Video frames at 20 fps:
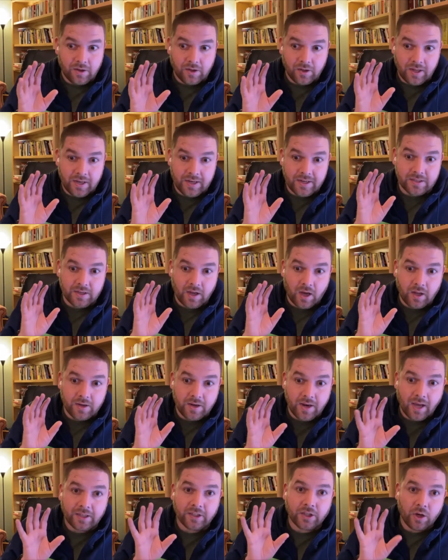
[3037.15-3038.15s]
it is
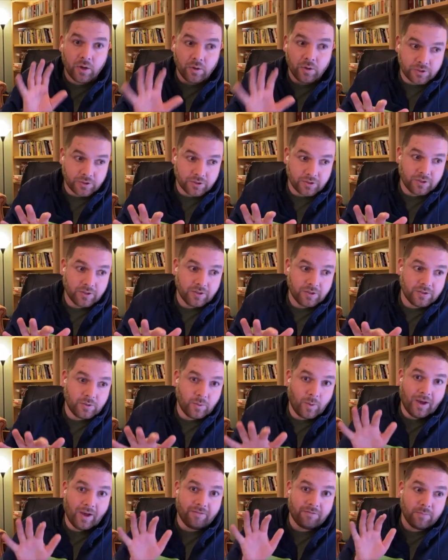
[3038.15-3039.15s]
not kosher
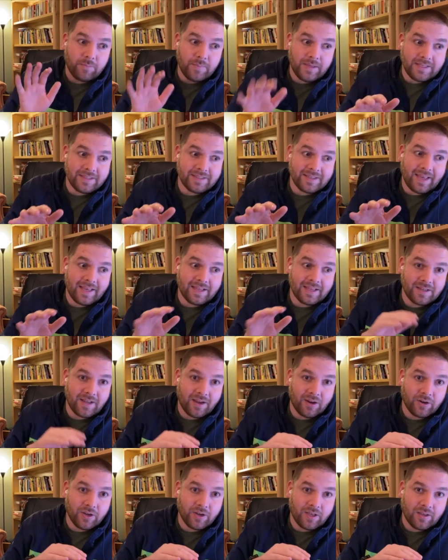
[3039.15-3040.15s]
to have meat and
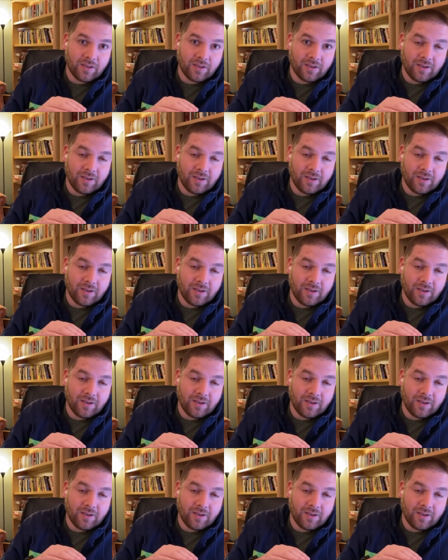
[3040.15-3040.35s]
dairy.